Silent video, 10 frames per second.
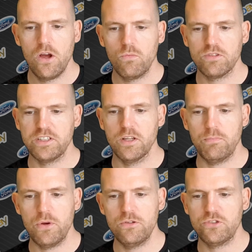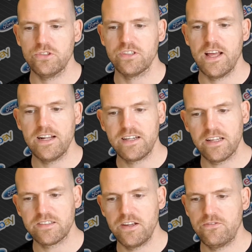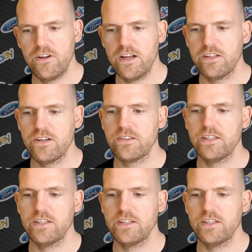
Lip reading: was in the boot due to the head gasket failure.